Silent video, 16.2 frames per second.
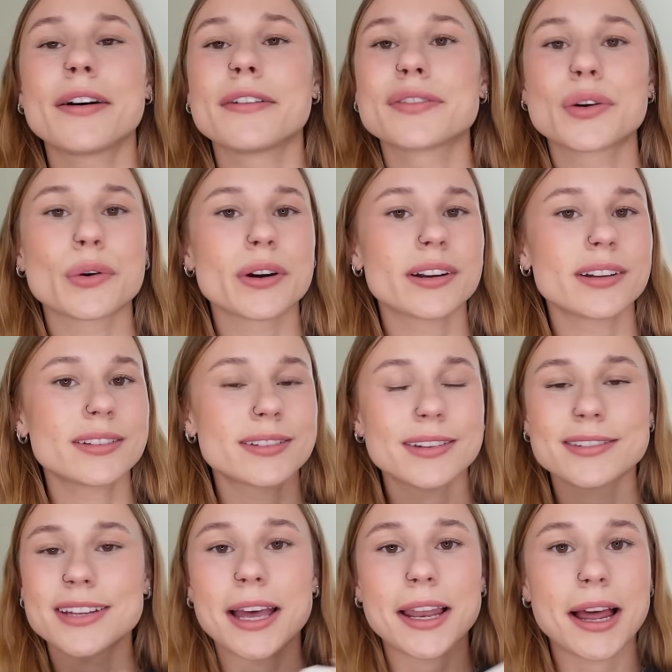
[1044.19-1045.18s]
of course,
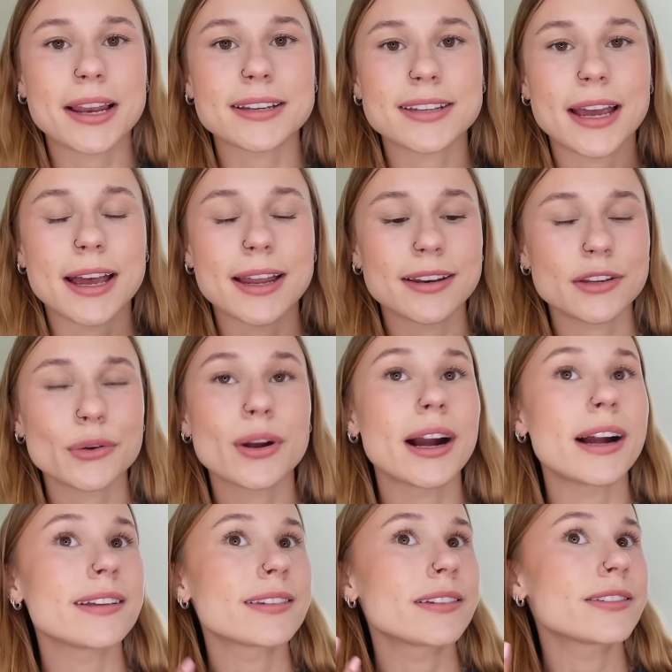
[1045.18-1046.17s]
10 out of 10. You
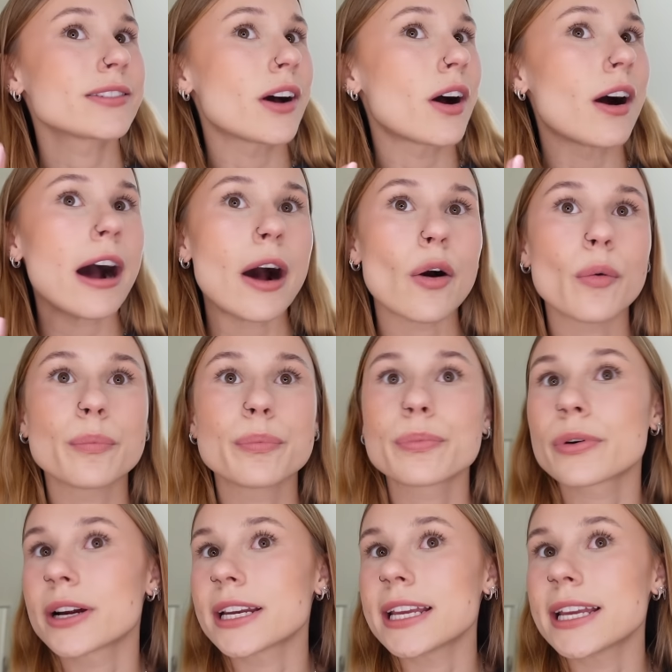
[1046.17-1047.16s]
guys saw how
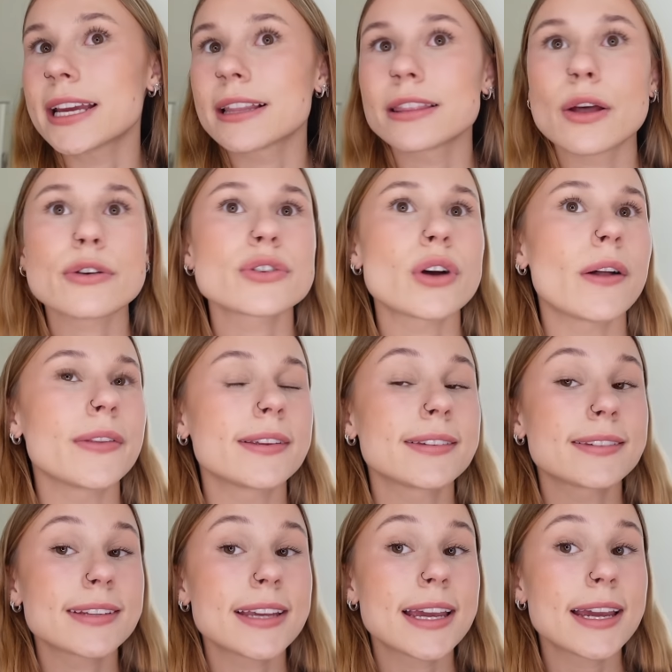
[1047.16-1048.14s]
pretty it looked on the
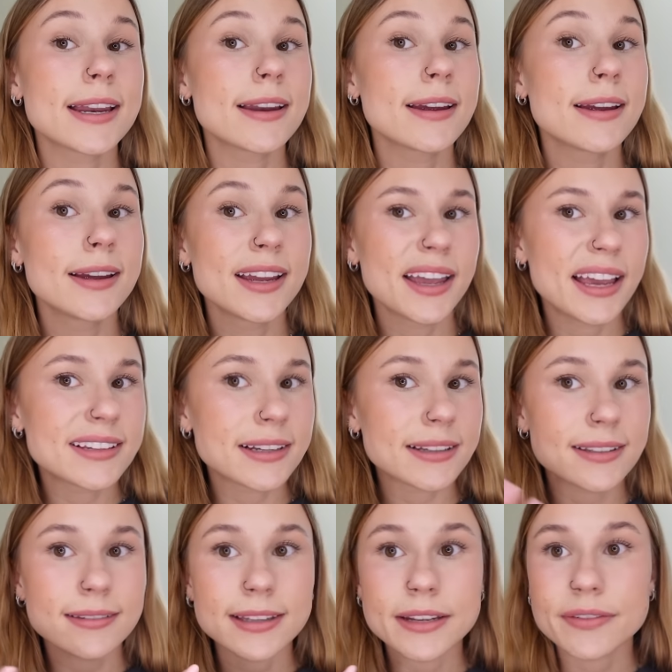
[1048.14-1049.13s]
skin. It
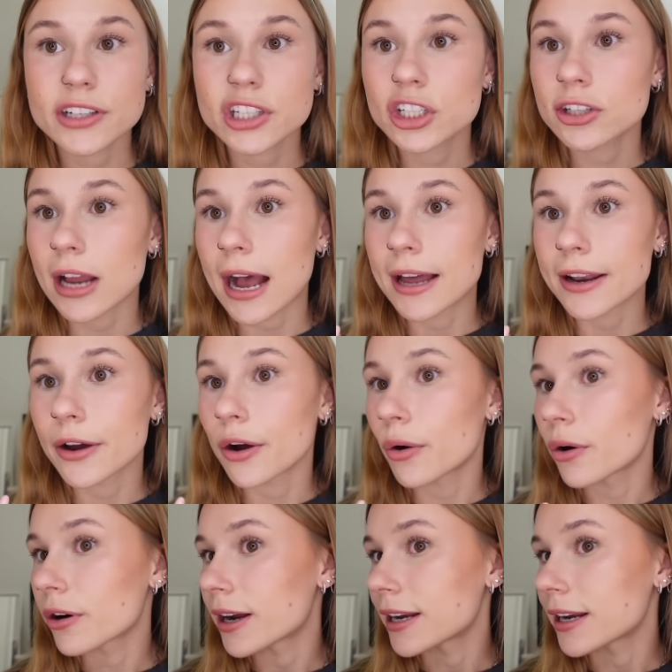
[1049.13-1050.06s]
doesn't leave a shadow or